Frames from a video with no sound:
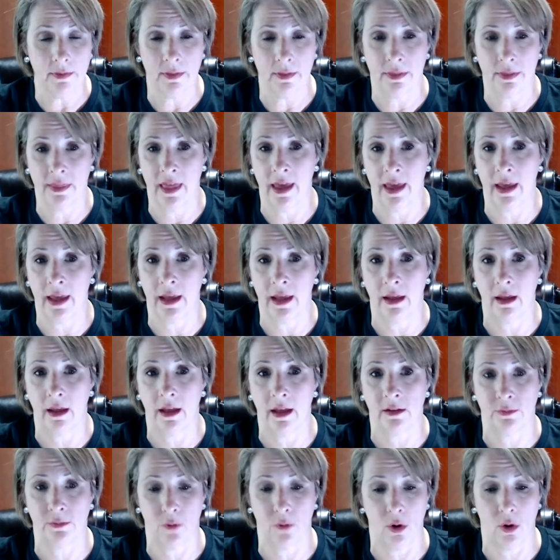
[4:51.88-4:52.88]

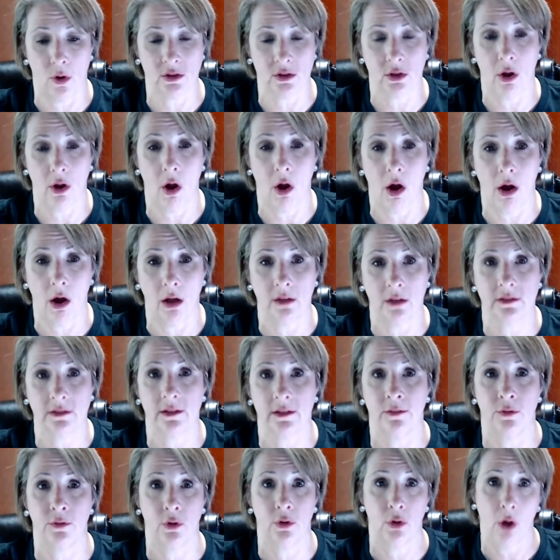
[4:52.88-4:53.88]
as far as calls,
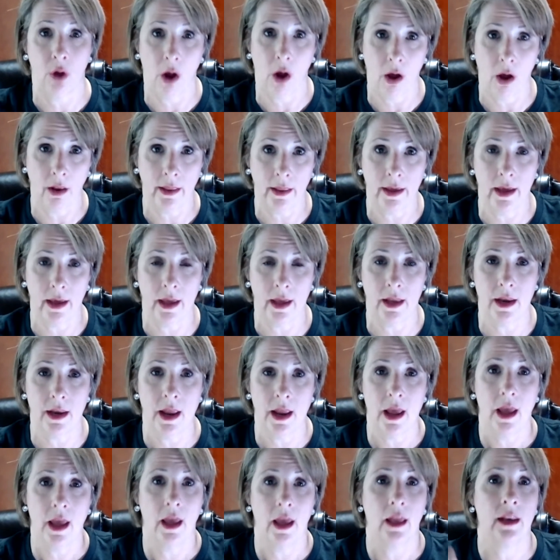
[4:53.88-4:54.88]
if you call in,
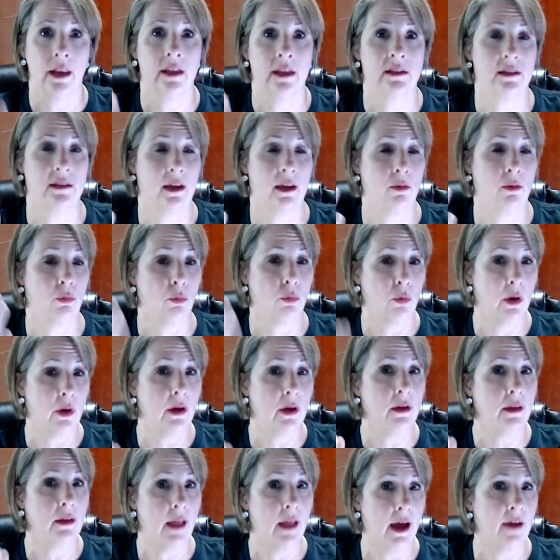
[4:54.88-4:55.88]
it is a
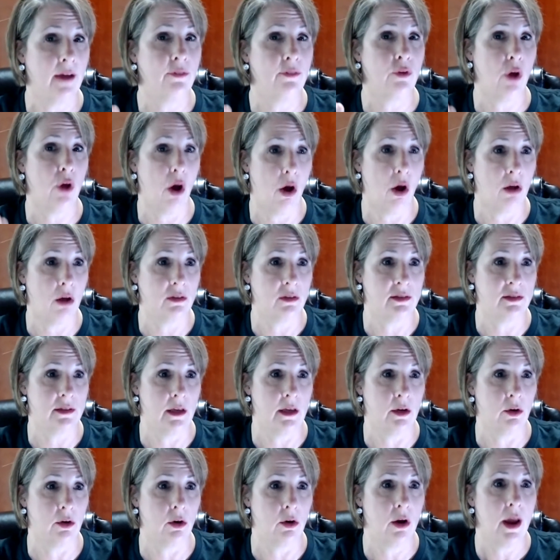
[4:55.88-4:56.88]
real life call
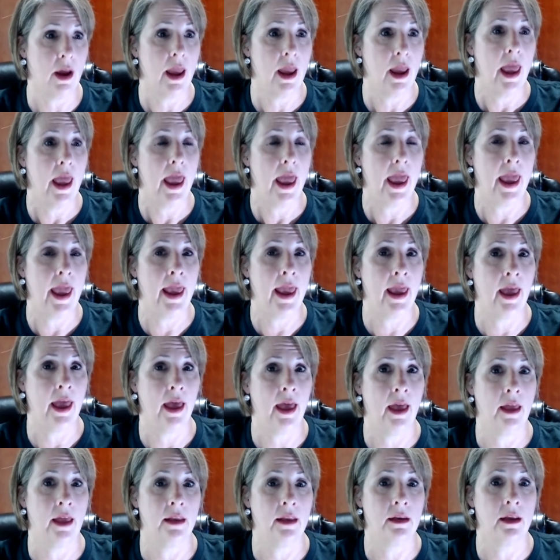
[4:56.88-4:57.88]
center,
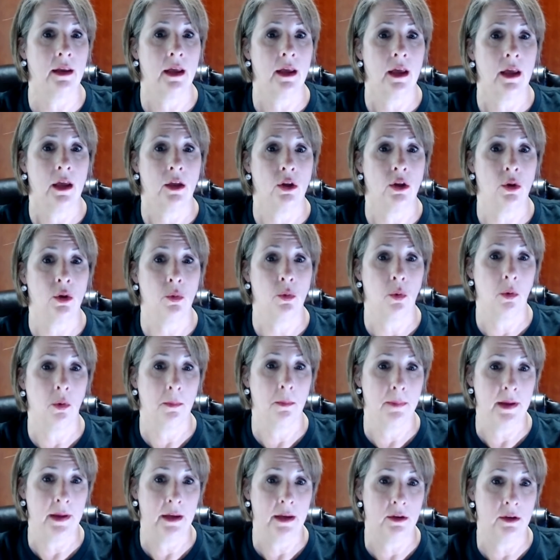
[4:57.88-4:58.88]
and you will
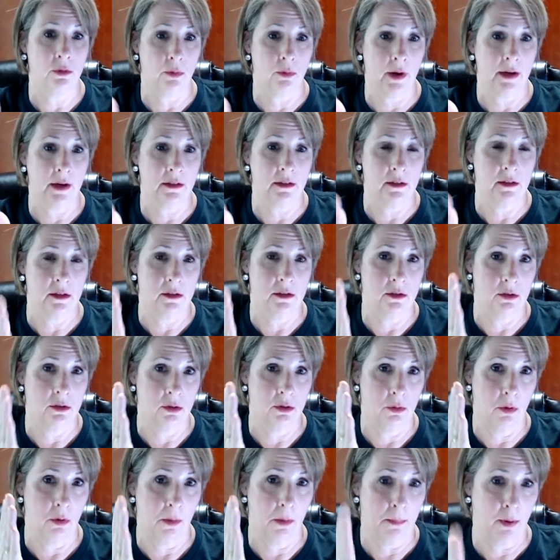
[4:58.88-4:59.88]
be directed
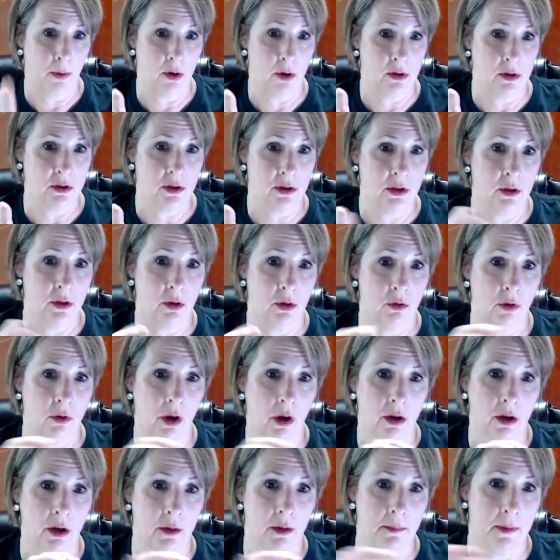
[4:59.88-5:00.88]
to a person. You're
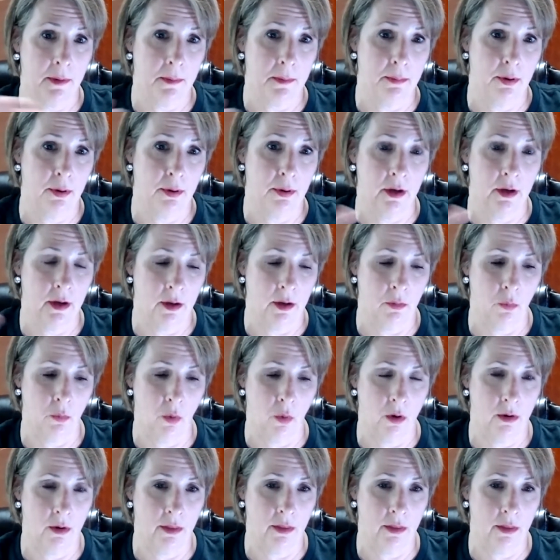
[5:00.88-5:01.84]
not going to be put in one of